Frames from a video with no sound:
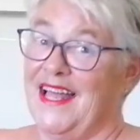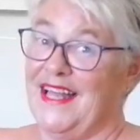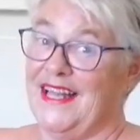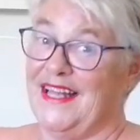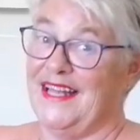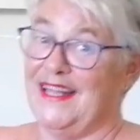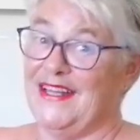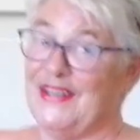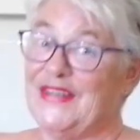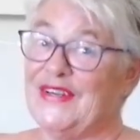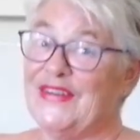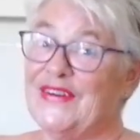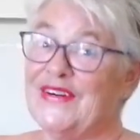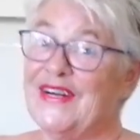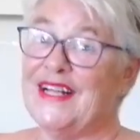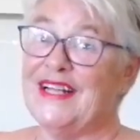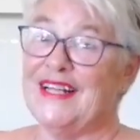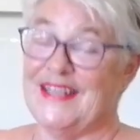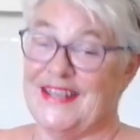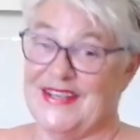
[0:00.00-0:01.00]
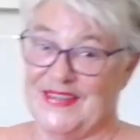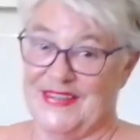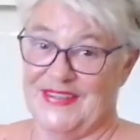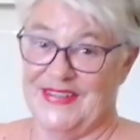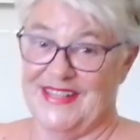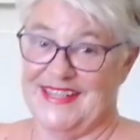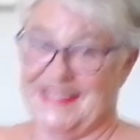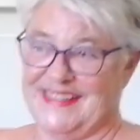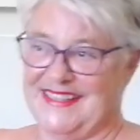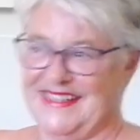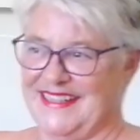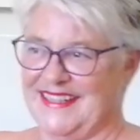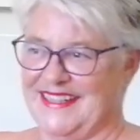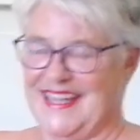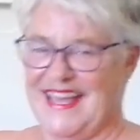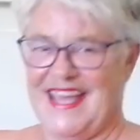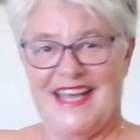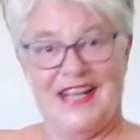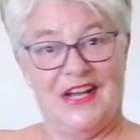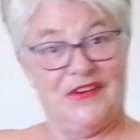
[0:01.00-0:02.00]
Hello, hello.
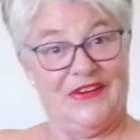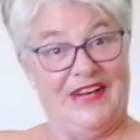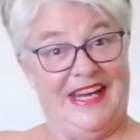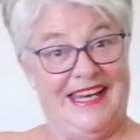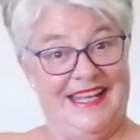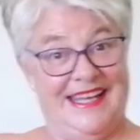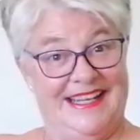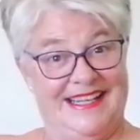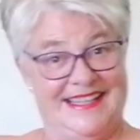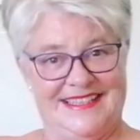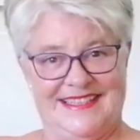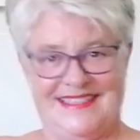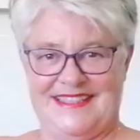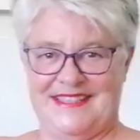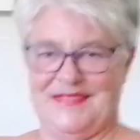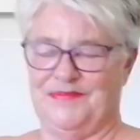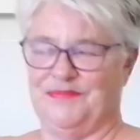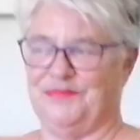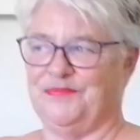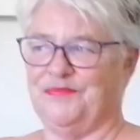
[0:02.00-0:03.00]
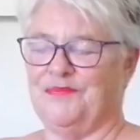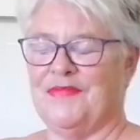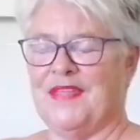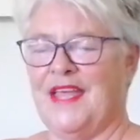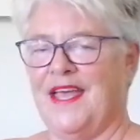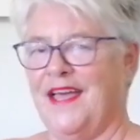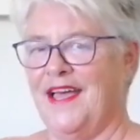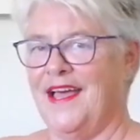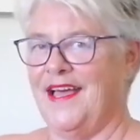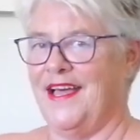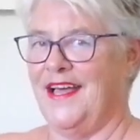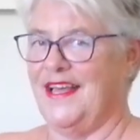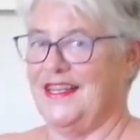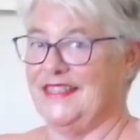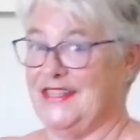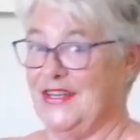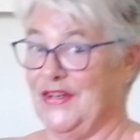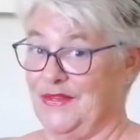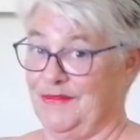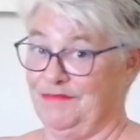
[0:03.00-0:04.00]
Greetings.
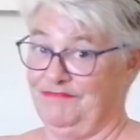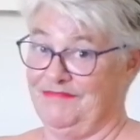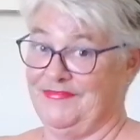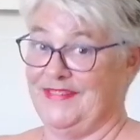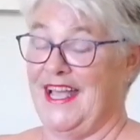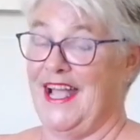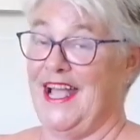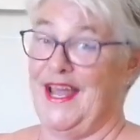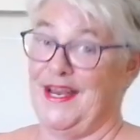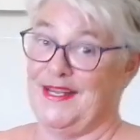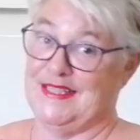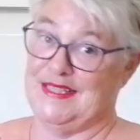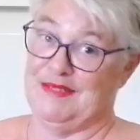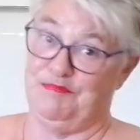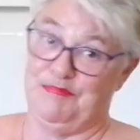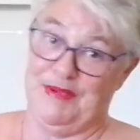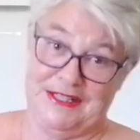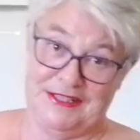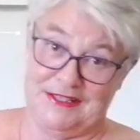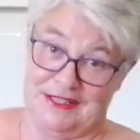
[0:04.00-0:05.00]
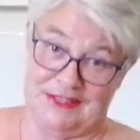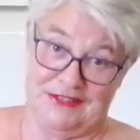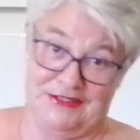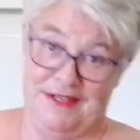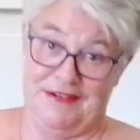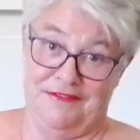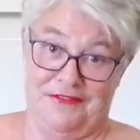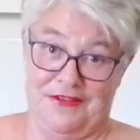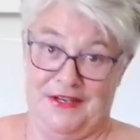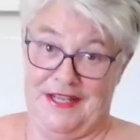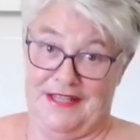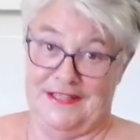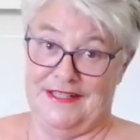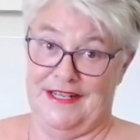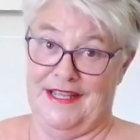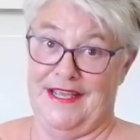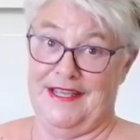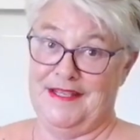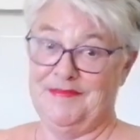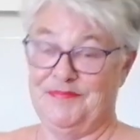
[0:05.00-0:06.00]
So, I got a special treat for you
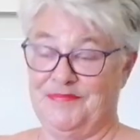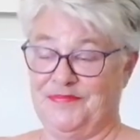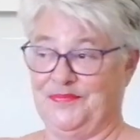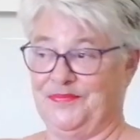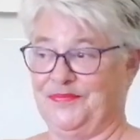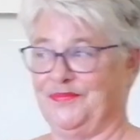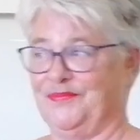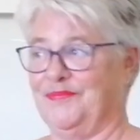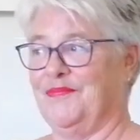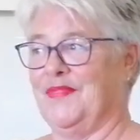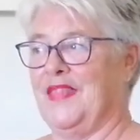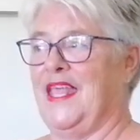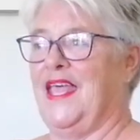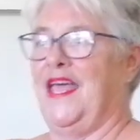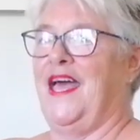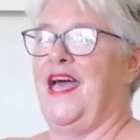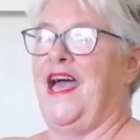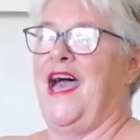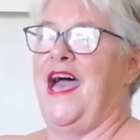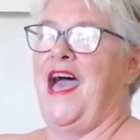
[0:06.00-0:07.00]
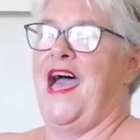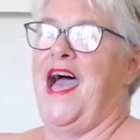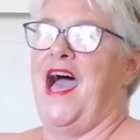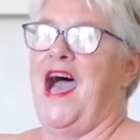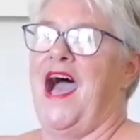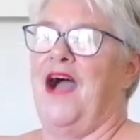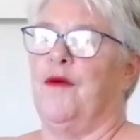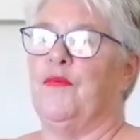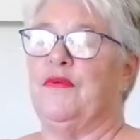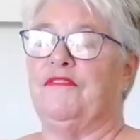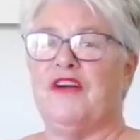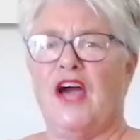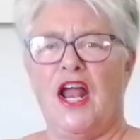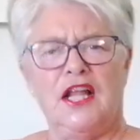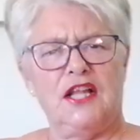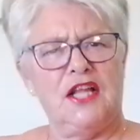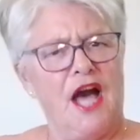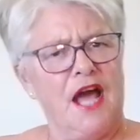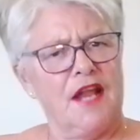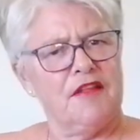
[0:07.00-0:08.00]
today. We've
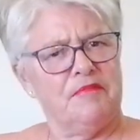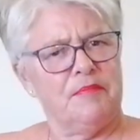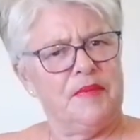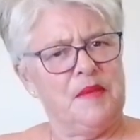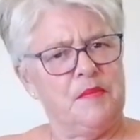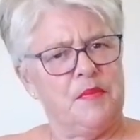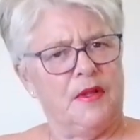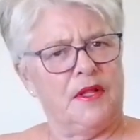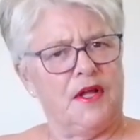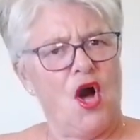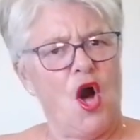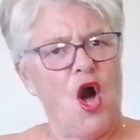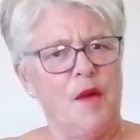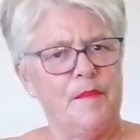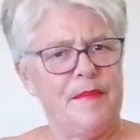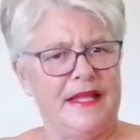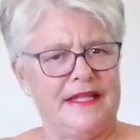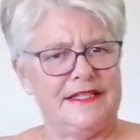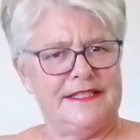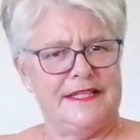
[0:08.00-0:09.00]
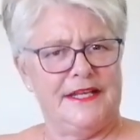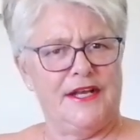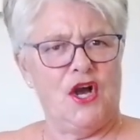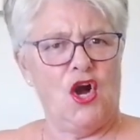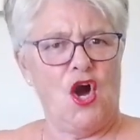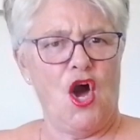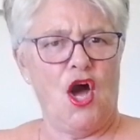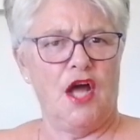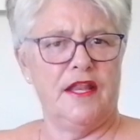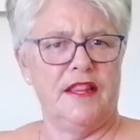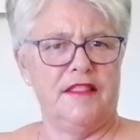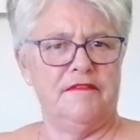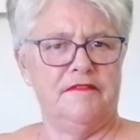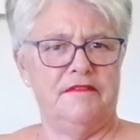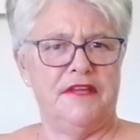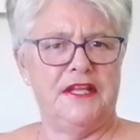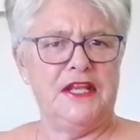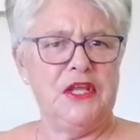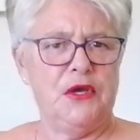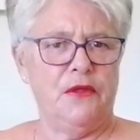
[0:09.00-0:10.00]
got a lot of people commenting on the
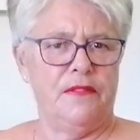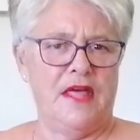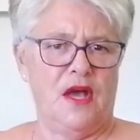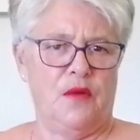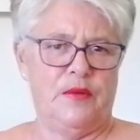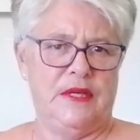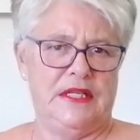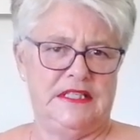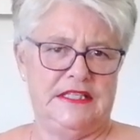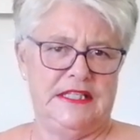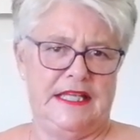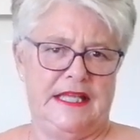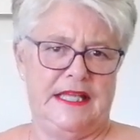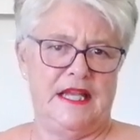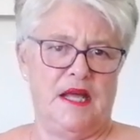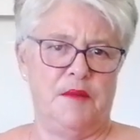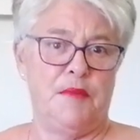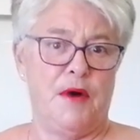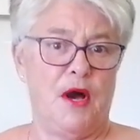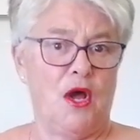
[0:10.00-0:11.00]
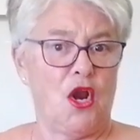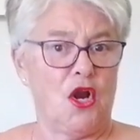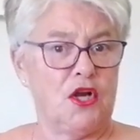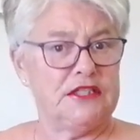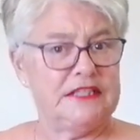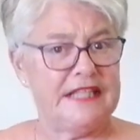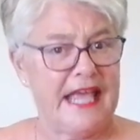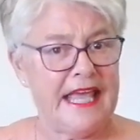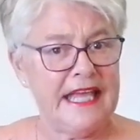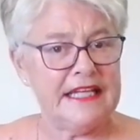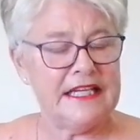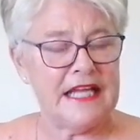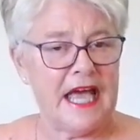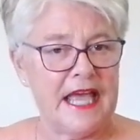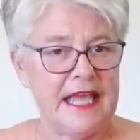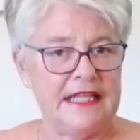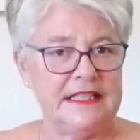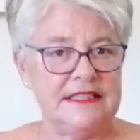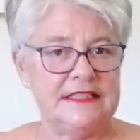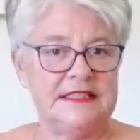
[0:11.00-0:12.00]
video that we did about our date
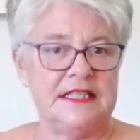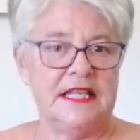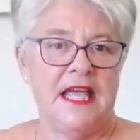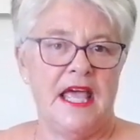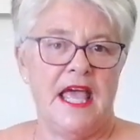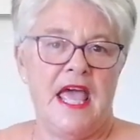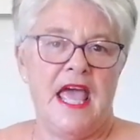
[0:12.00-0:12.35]
night